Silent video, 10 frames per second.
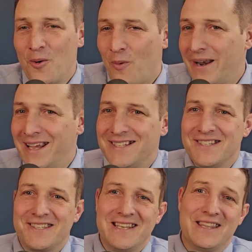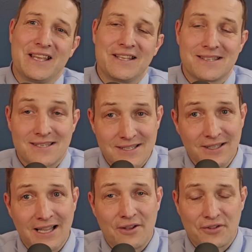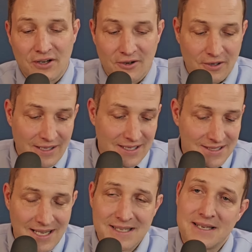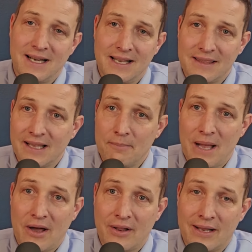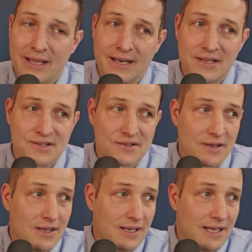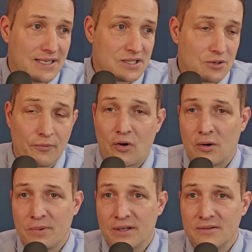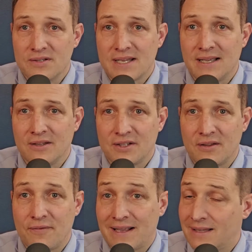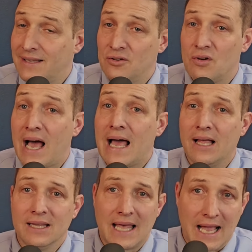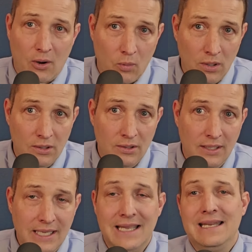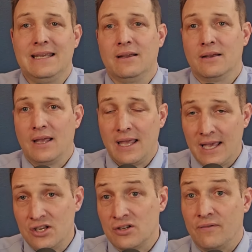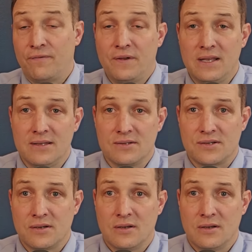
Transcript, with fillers: One agency that is still out there that has not said anything about it and is, has so far been silent on the fact that they do not allow any agent fees.